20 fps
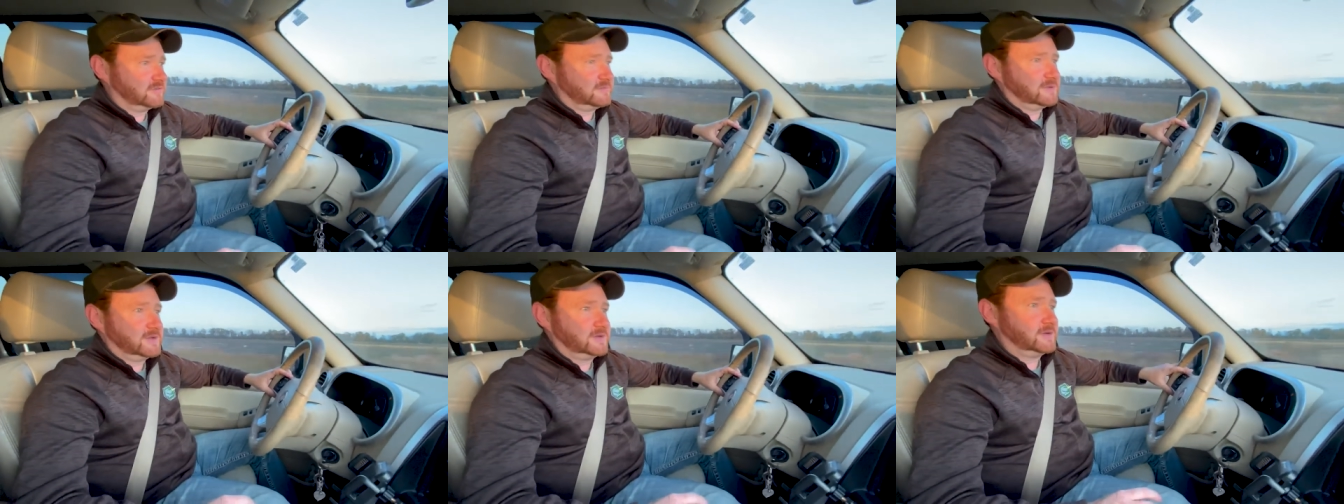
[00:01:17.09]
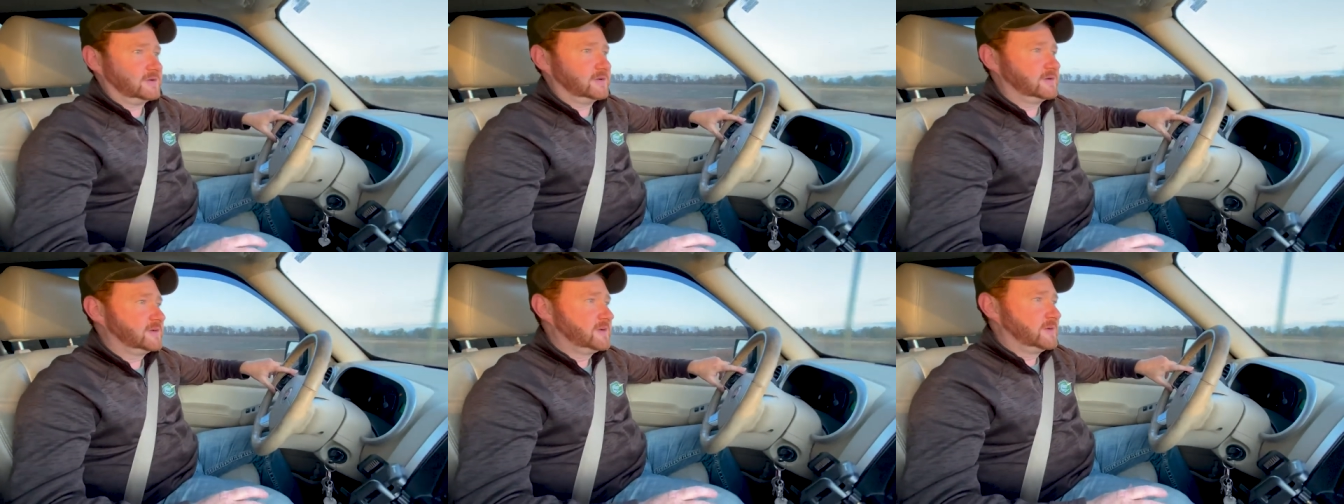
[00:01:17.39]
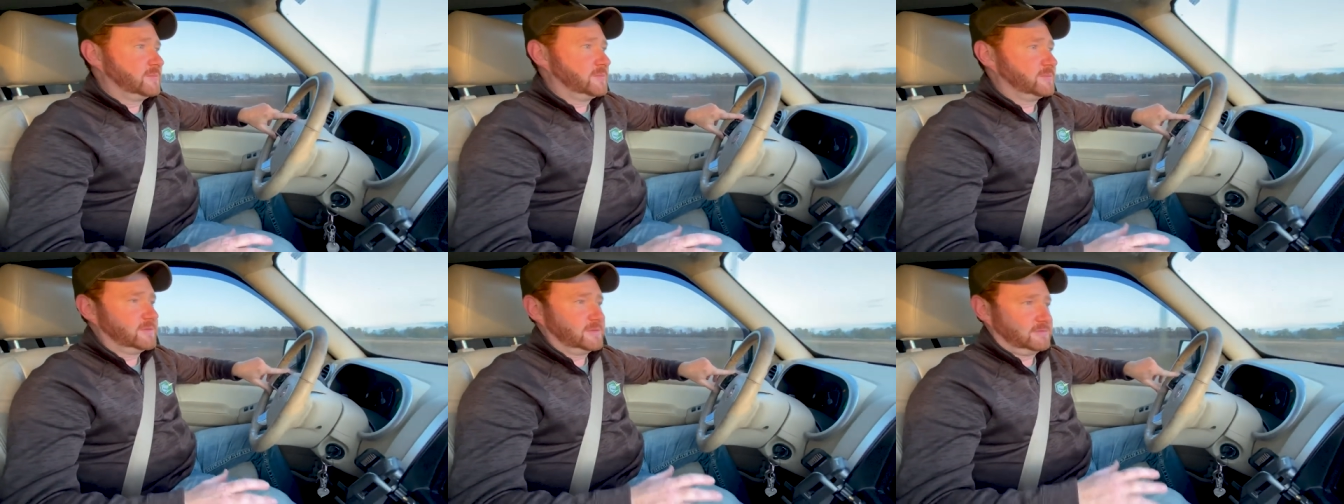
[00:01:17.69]
I mean, you
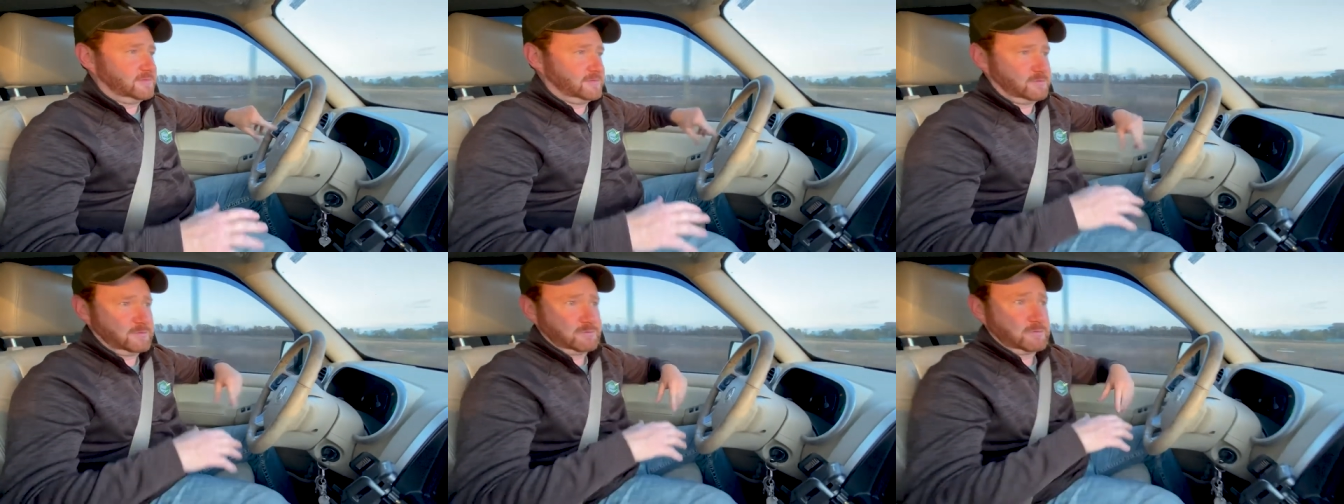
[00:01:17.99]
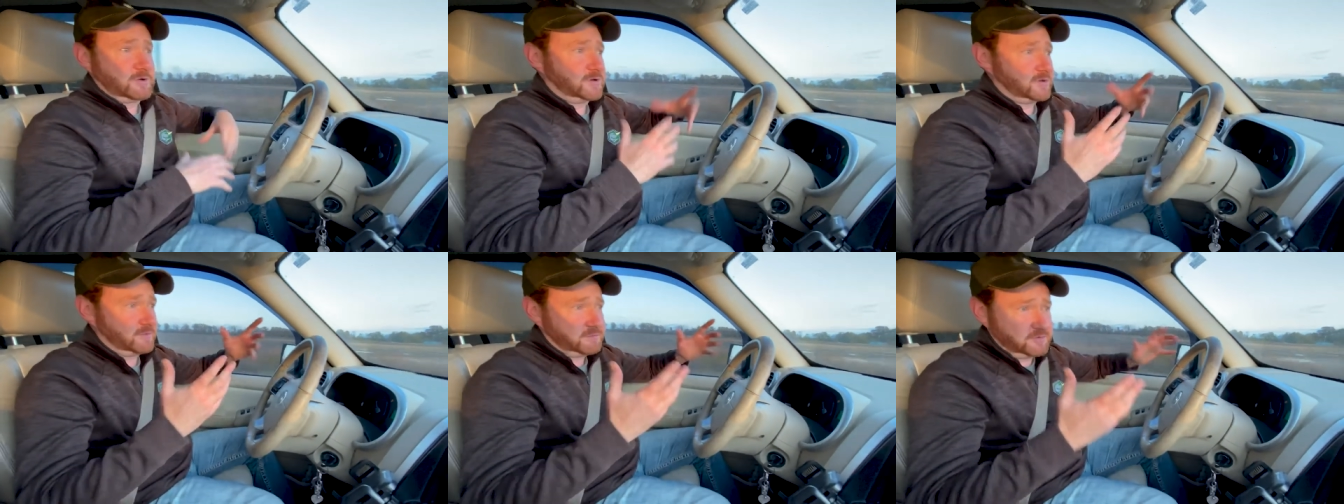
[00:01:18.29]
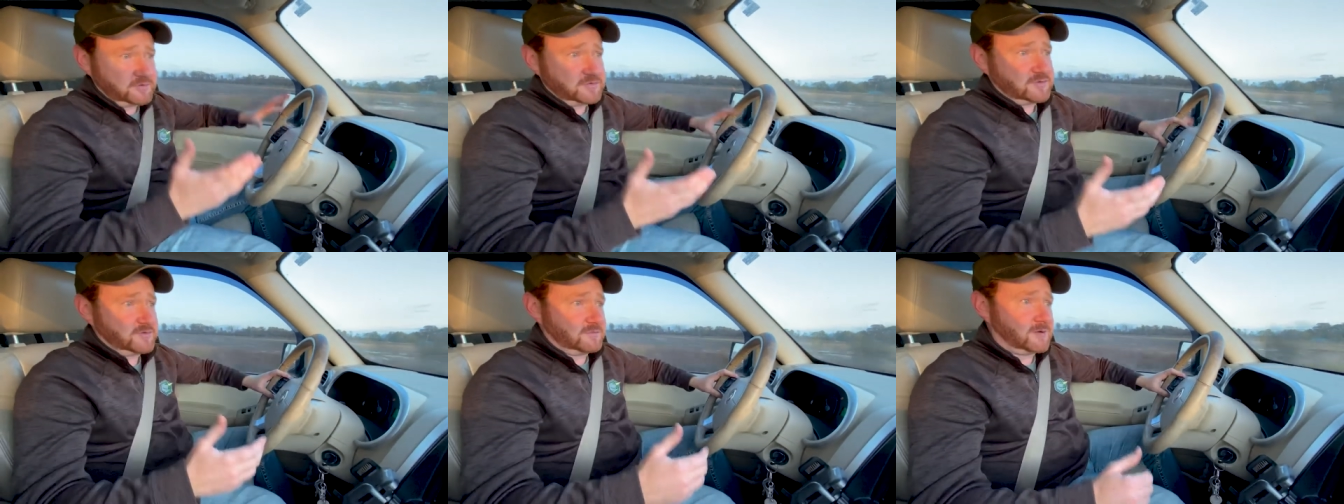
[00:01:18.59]
know, we're going to
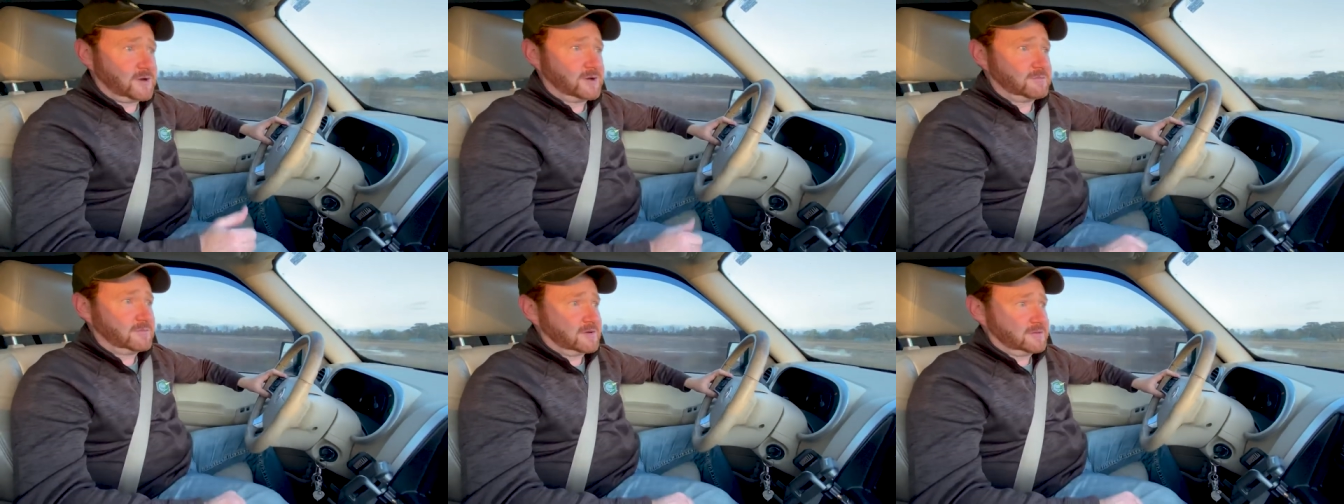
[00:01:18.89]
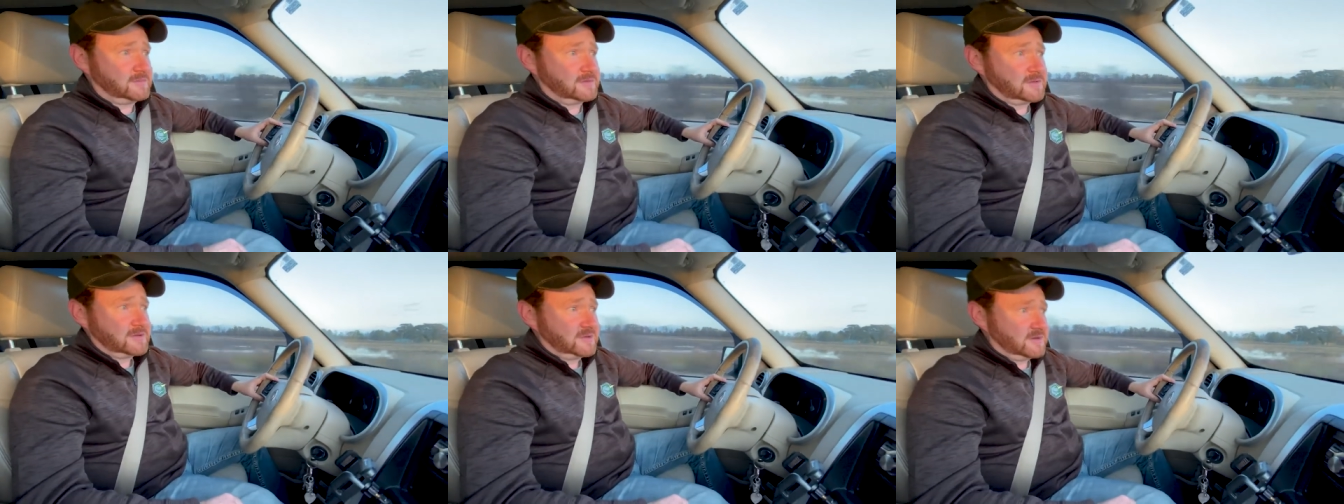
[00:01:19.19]
put your mom on